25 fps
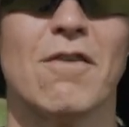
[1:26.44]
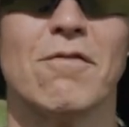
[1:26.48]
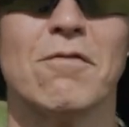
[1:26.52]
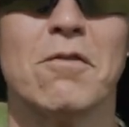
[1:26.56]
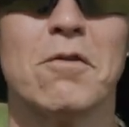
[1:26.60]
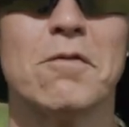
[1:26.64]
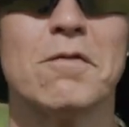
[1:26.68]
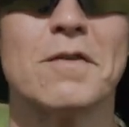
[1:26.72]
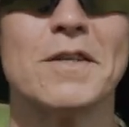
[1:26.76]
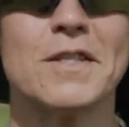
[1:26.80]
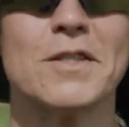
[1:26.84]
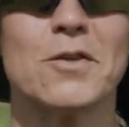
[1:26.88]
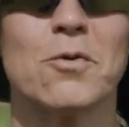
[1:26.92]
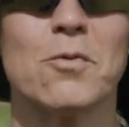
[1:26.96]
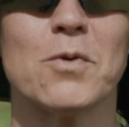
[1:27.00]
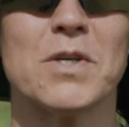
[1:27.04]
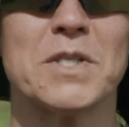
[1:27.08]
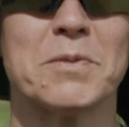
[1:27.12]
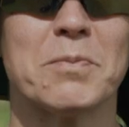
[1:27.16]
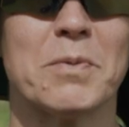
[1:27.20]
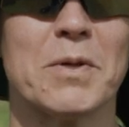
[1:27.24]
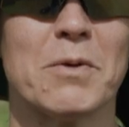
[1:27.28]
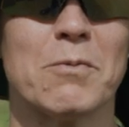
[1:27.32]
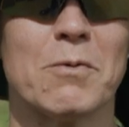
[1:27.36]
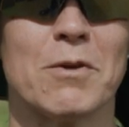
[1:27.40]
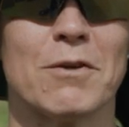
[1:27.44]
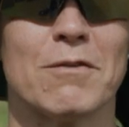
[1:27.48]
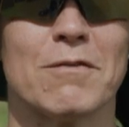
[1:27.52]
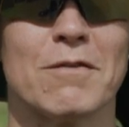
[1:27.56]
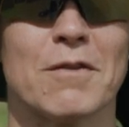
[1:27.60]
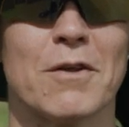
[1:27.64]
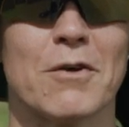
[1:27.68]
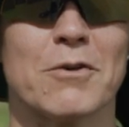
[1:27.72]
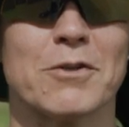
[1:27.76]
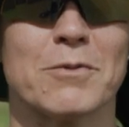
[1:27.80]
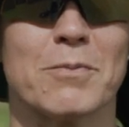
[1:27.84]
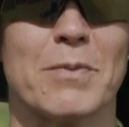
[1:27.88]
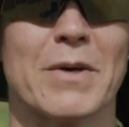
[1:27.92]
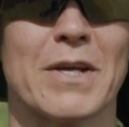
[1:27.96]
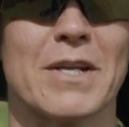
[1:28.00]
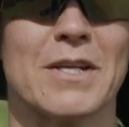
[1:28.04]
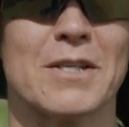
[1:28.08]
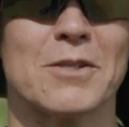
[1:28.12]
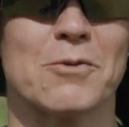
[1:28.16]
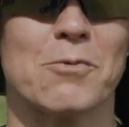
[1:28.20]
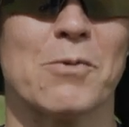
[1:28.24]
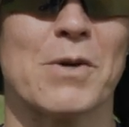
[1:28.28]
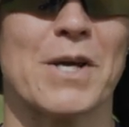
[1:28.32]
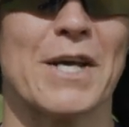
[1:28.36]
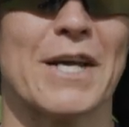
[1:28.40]
Wolfie's always been one of those
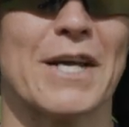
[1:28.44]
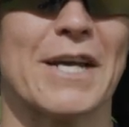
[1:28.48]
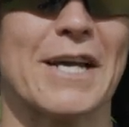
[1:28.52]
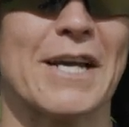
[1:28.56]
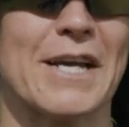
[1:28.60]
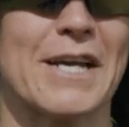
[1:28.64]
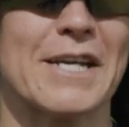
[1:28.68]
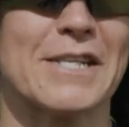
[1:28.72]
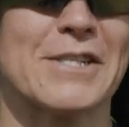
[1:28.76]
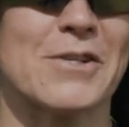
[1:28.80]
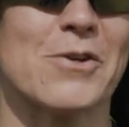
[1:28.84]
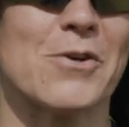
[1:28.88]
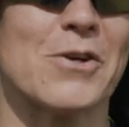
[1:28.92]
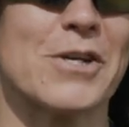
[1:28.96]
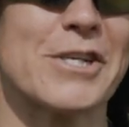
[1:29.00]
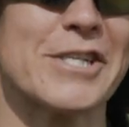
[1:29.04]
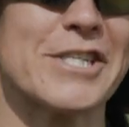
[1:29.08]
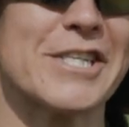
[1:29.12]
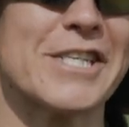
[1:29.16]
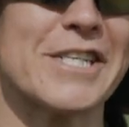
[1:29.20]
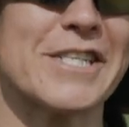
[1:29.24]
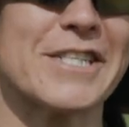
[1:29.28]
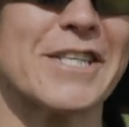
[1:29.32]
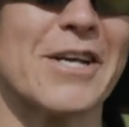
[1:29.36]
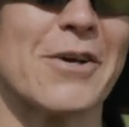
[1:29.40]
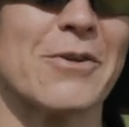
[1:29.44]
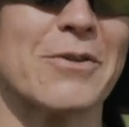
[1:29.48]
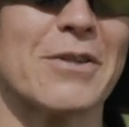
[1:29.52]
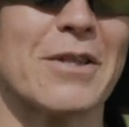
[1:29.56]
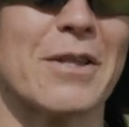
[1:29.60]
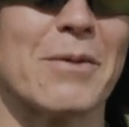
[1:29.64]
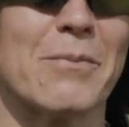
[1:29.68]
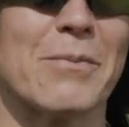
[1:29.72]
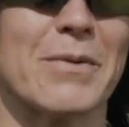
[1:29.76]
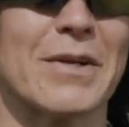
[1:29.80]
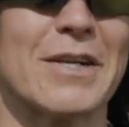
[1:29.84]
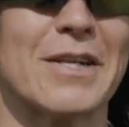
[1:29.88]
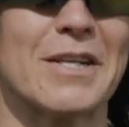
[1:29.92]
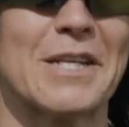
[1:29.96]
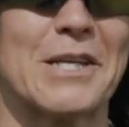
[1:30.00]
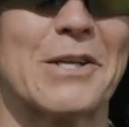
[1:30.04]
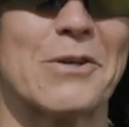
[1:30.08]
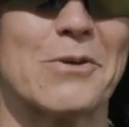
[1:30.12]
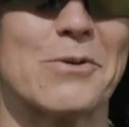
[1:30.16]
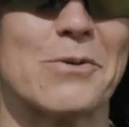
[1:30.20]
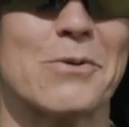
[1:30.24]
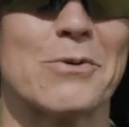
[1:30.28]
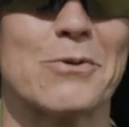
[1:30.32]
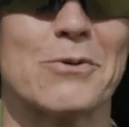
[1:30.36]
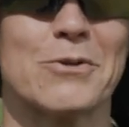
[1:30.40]
batters where, as long as she's out in the middle,
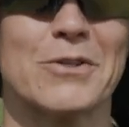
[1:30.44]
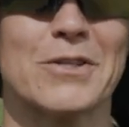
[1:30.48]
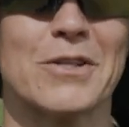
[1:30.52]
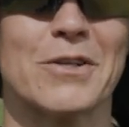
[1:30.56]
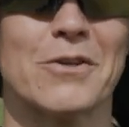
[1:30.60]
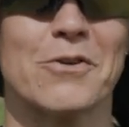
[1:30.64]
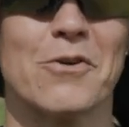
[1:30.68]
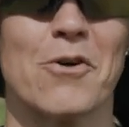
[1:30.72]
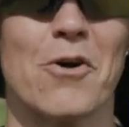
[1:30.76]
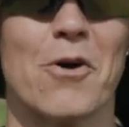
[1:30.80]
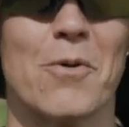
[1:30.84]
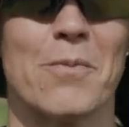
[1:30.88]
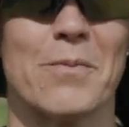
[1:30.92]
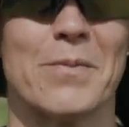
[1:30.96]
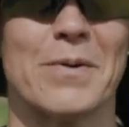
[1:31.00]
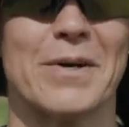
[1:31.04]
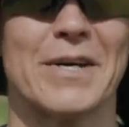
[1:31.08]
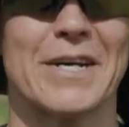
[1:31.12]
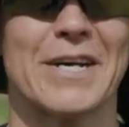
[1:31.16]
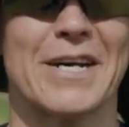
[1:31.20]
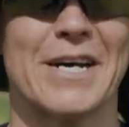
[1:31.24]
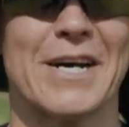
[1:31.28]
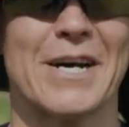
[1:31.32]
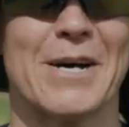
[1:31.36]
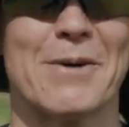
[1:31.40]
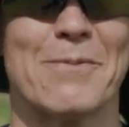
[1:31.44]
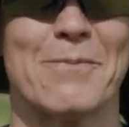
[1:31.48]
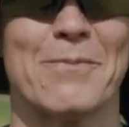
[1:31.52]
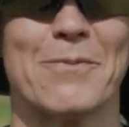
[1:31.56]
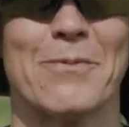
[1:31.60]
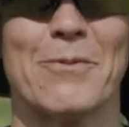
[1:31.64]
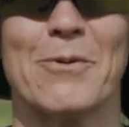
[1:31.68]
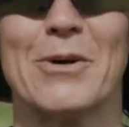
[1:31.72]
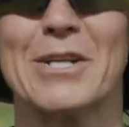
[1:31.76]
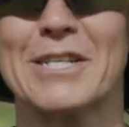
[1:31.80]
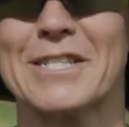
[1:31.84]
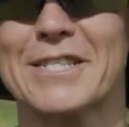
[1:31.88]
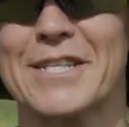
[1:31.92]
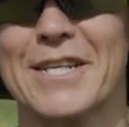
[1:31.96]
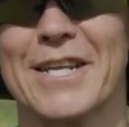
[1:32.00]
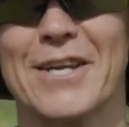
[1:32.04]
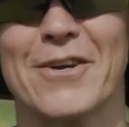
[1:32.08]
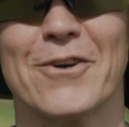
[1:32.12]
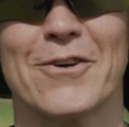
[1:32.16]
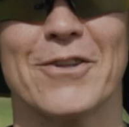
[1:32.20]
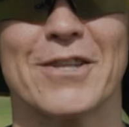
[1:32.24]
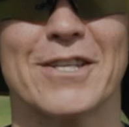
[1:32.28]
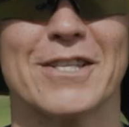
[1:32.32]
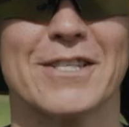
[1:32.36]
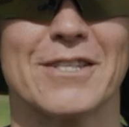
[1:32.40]
you still calm while
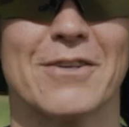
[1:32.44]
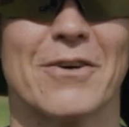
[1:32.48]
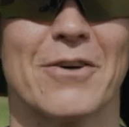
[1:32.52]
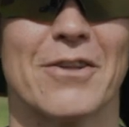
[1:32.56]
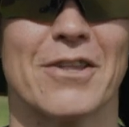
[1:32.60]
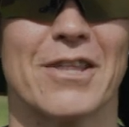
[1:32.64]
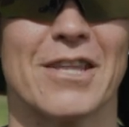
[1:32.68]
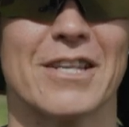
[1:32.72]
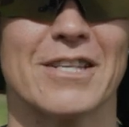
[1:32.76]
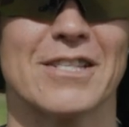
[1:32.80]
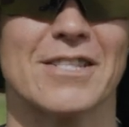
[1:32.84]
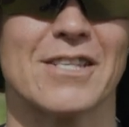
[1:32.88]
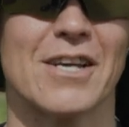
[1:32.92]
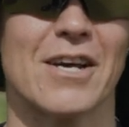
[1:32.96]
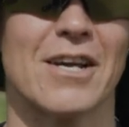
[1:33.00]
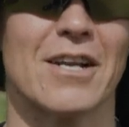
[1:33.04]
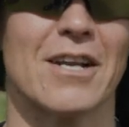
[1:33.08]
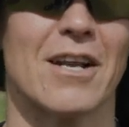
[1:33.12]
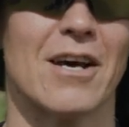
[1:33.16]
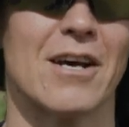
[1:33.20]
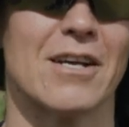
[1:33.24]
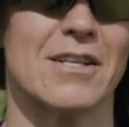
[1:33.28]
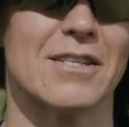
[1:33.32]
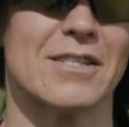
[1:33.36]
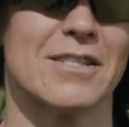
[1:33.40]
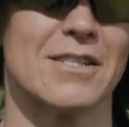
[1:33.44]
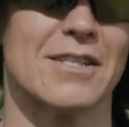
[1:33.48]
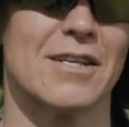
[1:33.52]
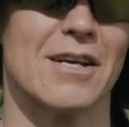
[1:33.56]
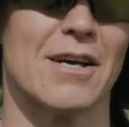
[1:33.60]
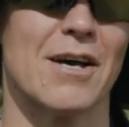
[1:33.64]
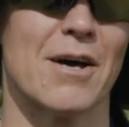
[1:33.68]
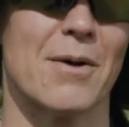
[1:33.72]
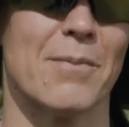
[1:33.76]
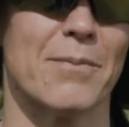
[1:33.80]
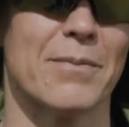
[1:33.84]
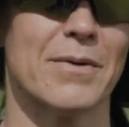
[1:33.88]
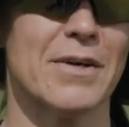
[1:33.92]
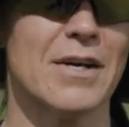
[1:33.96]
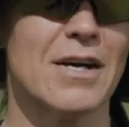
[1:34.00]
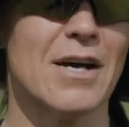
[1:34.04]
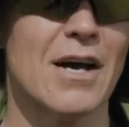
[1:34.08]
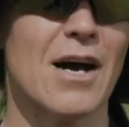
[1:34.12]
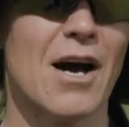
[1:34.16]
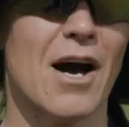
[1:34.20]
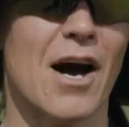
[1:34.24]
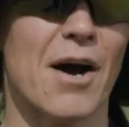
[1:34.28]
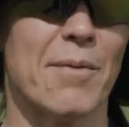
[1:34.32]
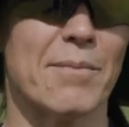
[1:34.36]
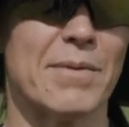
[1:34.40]
sitting on the sidelines.
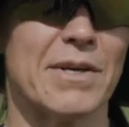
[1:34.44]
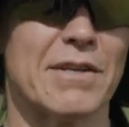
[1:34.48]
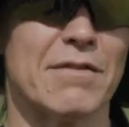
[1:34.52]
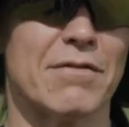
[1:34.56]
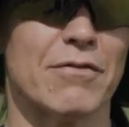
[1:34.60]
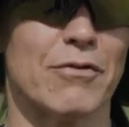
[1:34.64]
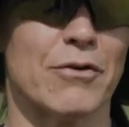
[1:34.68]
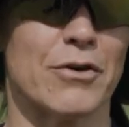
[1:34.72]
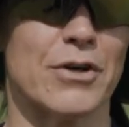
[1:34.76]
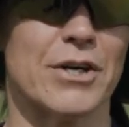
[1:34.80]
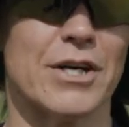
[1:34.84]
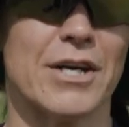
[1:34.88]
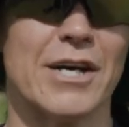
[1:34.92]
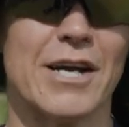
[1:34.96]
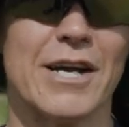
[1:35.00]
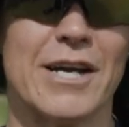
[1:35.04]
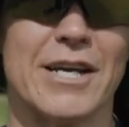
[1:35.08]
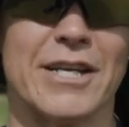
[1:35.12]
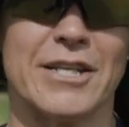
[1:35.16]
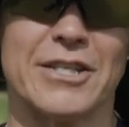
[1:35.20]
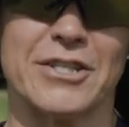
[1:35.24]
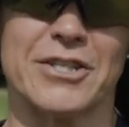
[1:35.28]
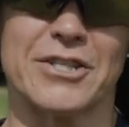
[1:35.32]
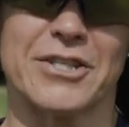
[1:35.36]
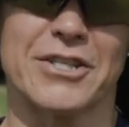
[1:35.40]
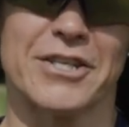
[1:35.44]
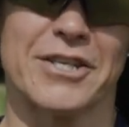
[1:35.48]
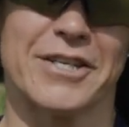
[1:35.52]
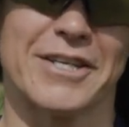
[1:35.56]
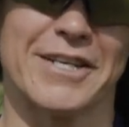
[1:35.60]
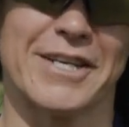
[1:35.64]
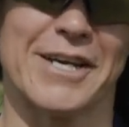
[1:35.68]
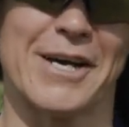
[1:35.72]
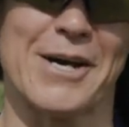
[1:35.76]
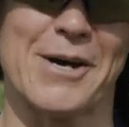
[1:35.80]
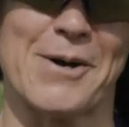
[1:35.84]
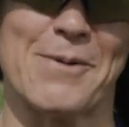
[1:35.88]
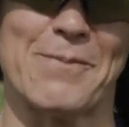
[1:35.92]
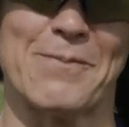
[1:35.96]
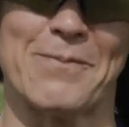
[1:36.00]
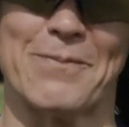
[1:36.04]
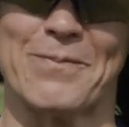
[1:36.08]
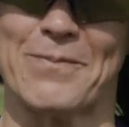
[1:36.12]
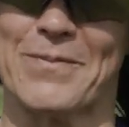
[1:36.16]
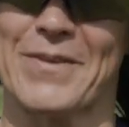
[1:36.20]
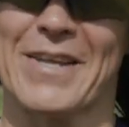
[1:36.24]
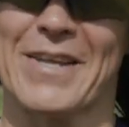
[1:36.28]
I mean, for her age, I